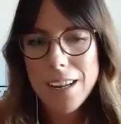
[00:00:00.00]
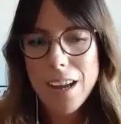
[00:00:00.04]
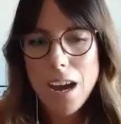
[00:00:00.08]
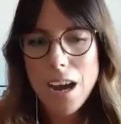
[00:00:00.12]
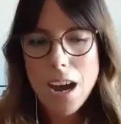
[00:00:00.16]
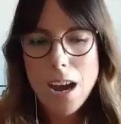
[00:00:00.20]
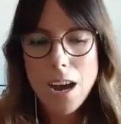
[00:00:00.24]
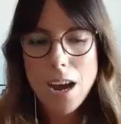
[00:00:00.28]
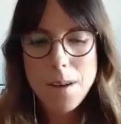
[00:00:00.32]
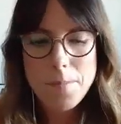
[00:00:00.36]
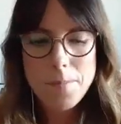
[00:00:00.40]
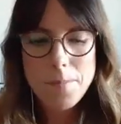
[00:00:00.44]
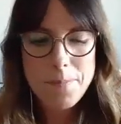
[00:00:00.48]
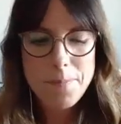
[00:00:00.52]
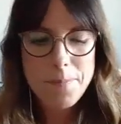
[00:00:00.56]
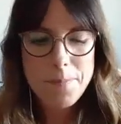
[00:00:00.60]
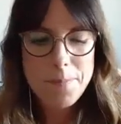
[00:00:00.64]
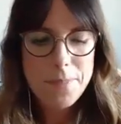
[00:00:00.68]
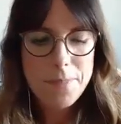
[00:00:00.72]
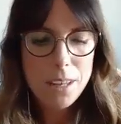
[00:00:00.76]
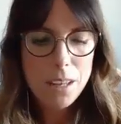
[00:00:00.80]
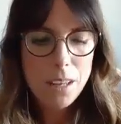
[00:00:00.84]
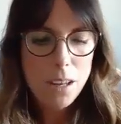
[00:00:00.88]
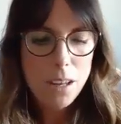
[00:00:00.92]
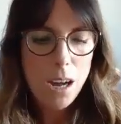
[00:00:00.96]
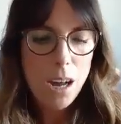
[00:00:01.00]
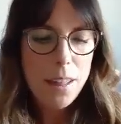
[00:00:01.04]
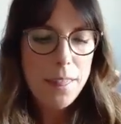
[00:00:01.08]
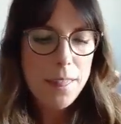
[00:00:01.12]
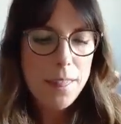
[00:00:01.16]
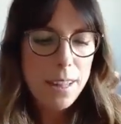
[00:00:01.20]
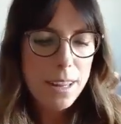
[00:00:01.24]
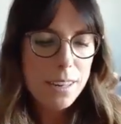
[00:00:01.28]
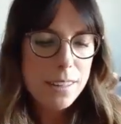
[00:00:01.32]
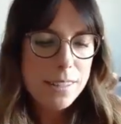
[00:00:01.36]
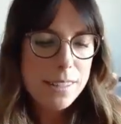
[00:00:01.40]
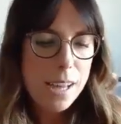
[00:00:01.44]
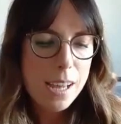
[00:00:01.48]
I
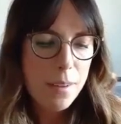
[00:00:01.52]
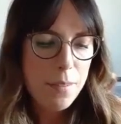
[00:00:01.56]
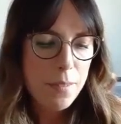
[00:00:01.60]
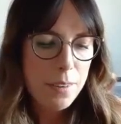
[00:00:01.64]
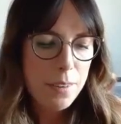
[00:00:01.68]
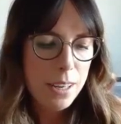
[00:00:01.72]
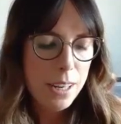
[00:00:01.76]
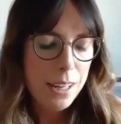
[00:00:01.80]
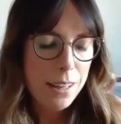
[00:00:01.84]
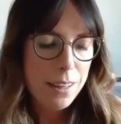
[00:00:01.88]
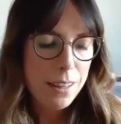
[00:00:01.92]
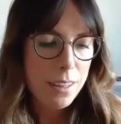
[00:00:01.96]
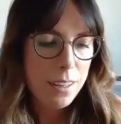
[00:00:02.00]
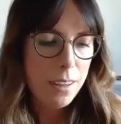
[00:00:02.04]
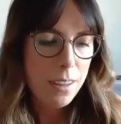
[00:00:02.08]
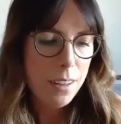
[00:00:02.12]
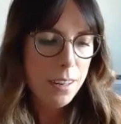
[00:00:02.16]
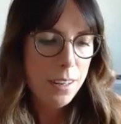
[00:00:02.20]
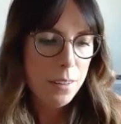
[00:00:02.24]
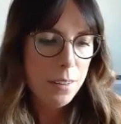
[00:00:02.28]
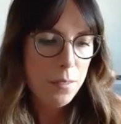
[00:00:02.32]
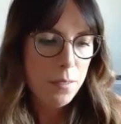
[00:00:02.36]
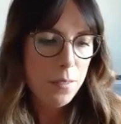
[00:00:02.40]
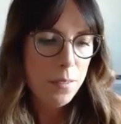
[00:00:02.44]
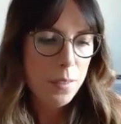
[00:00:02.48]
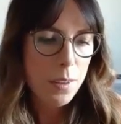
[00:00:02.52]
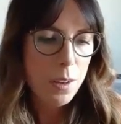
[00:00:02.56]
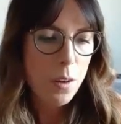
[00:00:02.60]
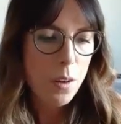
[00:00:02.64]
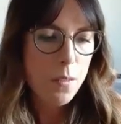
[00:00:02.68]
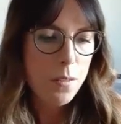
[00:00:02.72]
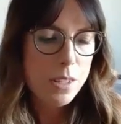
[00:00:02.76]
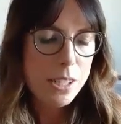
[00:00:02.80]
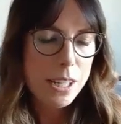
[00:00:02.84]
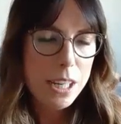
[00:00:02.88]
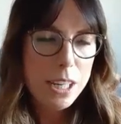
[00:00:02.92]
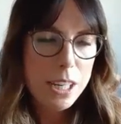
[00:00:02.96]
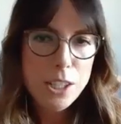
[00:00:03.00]
think definitely the
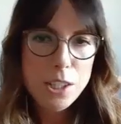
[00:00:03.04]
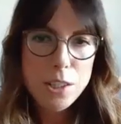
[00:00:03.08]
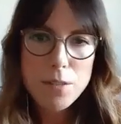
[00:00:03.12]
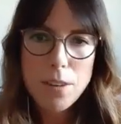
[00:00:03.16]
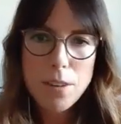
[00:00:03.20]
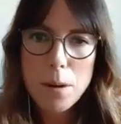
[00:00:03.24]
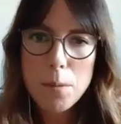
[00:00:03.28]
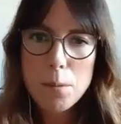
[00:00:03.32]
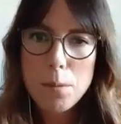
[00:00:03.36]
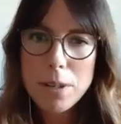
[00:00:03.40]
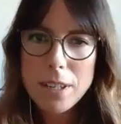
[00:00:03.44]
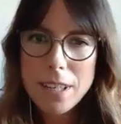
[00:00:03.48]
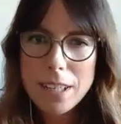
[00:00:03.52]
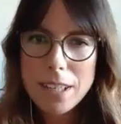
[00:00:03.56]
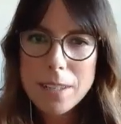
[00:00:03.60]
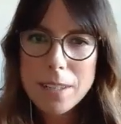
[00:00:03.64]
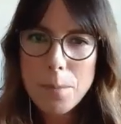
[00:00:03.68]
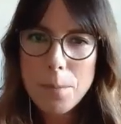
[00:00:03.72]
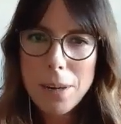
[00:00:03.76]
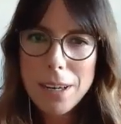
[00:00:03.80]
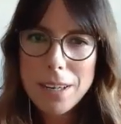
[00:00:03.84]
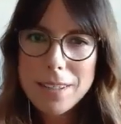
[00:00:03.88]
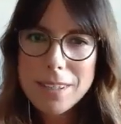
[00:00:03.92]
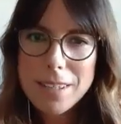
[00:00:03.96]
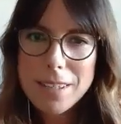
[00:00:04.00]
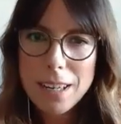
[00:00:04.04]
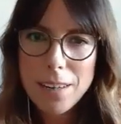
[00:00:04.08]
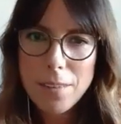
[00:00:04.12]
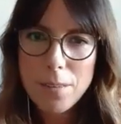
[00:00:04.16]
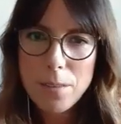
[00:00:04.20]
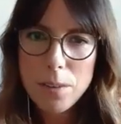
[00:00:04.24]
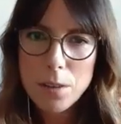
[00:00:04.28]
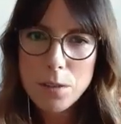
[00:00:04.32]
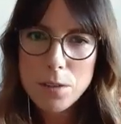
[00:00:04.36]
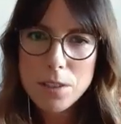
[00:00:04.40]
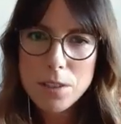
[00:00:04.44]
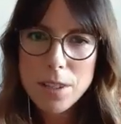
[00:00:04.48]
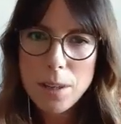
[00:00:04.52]
conversation around predictability
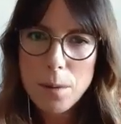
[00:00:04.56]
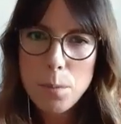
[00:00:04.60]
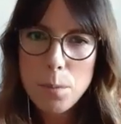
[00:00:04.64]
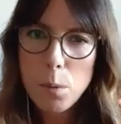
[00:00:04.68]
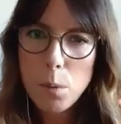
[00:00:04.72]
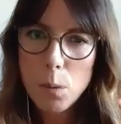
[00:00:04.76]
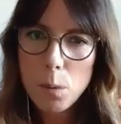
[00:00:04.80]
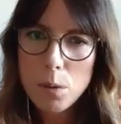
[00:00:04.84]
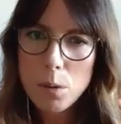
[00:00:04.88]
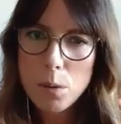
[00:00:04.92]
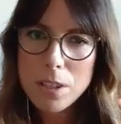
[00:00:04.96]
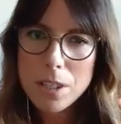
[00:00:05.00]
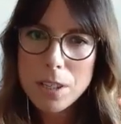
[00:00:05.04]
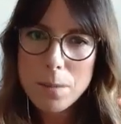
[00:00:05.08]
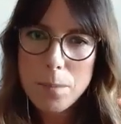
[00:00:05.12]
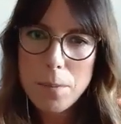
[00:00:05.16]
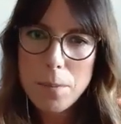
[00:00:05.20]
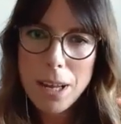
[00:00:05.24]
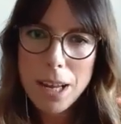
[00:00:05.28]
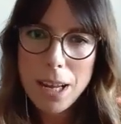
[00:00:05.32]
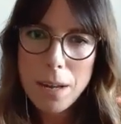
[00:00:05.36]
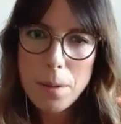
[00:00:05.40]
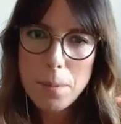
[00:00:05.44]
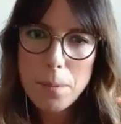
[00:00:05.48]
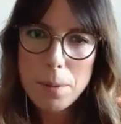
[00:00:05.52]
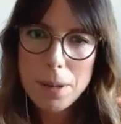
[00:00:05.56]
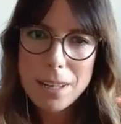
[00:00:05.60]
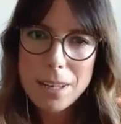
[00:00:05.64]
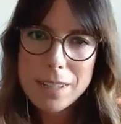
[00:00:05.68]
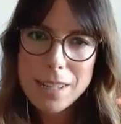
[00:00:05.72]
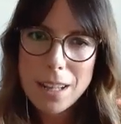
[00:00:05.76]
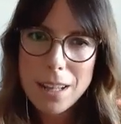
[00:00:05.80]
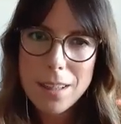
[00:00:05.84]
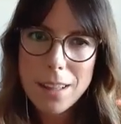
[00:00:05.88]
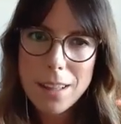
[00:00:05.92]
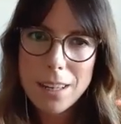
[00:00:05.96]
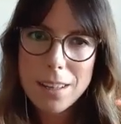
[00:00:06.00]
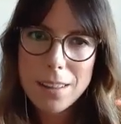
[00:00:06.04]
feels important to me, because I
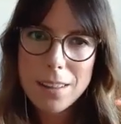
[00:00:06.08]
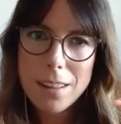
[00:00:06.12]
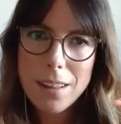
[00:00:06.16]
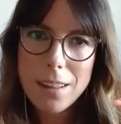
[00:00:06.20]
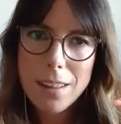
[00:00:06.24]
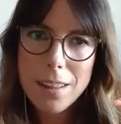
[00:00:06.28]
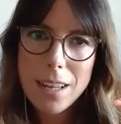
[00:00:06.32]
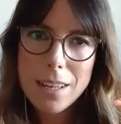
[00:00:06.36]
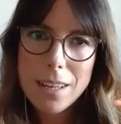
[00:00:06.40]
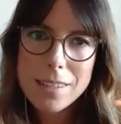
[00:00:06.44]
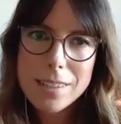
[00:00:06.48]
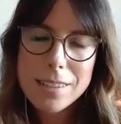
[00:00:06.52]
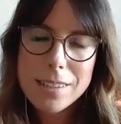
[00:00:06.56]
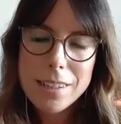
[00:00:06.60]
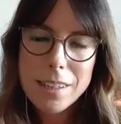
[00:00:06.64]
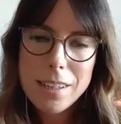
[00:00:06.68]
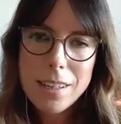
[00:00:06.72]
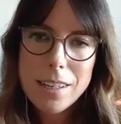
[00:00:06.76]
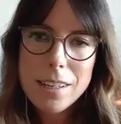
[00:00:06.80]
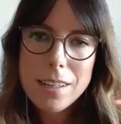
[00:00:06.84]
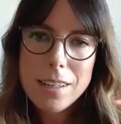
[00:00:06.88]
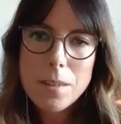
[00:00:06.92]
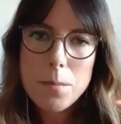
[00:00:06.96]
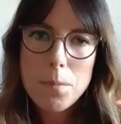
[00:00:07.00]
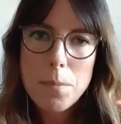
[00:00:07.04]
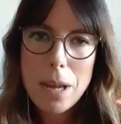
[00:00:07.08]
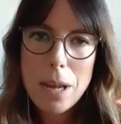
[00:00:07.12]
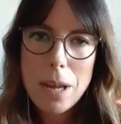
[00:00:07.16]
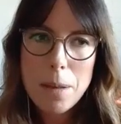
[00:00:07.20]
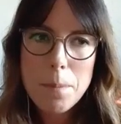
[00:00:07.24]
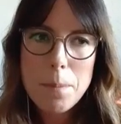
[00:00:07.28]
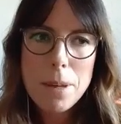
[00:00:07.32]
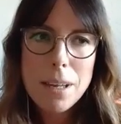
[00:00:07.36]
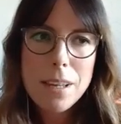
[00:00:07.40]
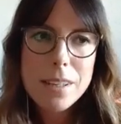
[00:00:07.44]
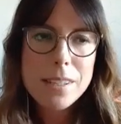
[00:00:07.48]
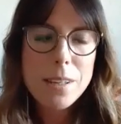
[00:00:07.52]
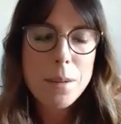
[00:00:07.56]
think that that's
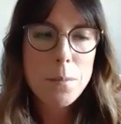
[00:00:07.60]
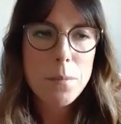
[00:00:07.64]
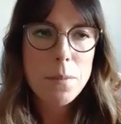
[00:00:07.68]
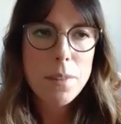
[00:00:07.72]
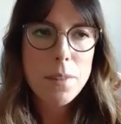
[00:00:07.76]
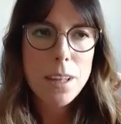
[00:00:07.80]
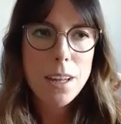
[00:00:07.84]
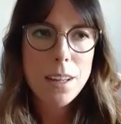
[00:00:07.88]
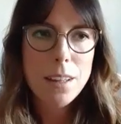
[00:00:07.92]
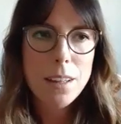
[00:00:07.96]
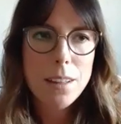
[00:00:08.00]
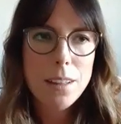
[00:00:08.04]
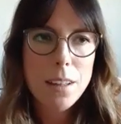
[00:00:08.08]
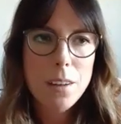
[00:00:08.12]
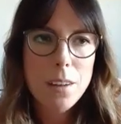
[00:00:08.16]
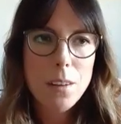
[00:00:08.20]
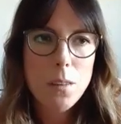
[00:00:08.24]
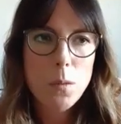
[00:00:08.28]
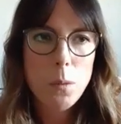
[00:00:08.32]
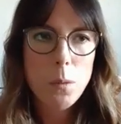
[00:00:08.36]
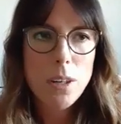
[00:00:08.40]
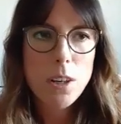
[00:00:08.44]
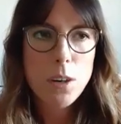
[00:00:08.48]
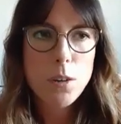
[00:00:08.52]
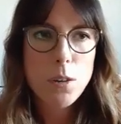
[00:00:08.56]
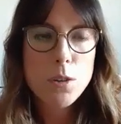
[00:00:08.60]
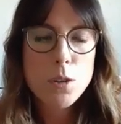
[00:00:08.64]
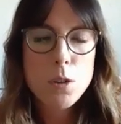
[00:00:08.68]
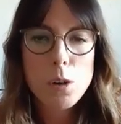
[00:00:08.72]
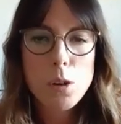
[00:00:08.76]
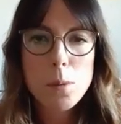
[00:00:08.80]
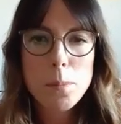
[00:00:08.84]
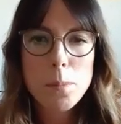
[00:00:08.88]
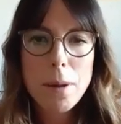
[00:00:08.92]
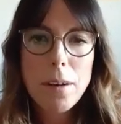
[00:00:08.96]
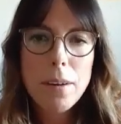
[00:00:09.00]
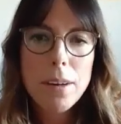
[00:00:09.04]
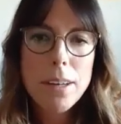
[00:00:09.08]
maybe something that we don't
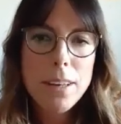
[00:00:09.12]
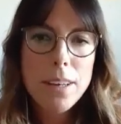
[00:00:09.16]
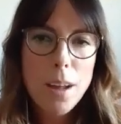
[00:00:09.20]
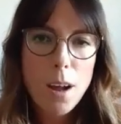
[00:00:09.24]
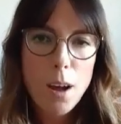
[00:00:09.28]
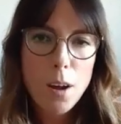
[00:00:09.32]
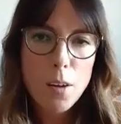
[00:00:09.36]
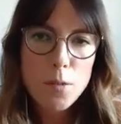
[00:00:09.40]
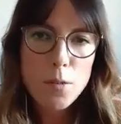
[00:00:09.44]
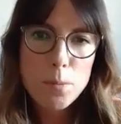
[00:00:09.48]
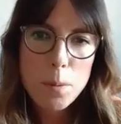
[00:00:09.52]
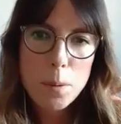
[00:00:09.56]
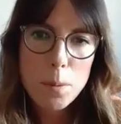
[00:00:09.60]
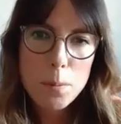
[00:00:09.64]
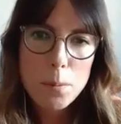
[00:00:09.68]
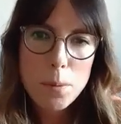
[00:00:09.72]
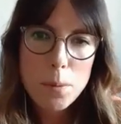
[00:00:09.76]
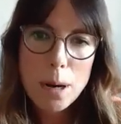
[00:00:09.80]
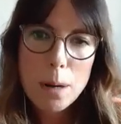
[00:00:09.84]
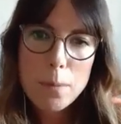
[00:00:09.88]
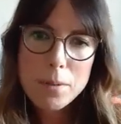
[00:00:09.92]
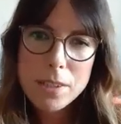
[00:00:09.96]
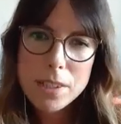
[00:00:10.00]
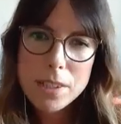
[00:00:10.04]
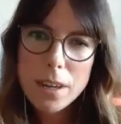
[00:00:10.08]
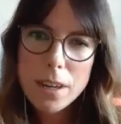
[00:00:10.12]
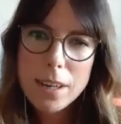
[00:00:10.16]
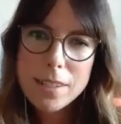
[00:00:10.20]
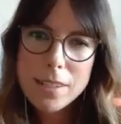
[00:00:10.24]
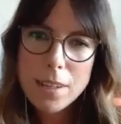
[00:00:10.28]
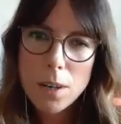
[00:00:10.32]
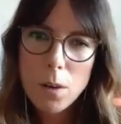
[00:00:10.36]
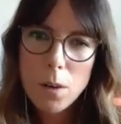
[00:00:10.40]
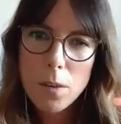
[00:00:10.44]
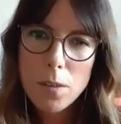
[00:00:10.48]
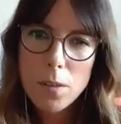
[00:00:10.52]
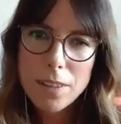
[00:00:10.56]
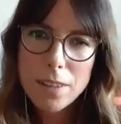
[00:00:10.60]
talk about enough, but perhaps ties a
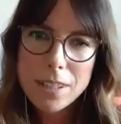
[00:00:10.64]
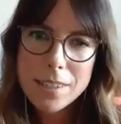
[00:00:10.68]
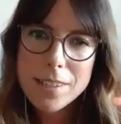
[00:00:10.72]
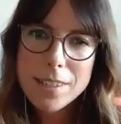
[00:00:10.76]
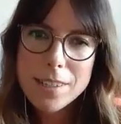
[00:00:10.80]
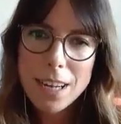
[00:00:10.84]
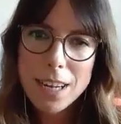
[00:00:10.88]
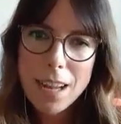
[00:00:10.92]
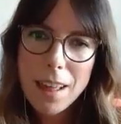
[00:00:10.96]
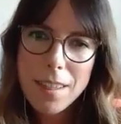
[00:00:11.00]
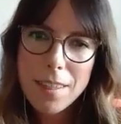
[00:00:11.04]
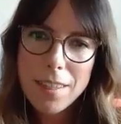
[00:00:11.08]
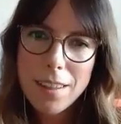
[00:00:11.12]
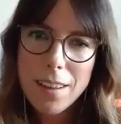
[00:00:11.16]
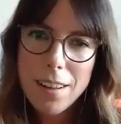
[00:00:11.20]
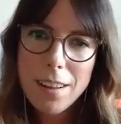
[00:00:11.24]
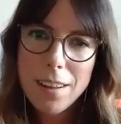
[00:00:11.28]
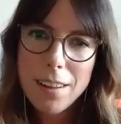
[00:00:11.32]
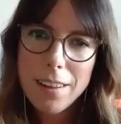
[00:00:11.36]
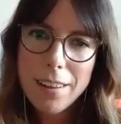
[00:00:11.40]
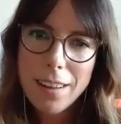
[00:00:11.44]
lot of this together.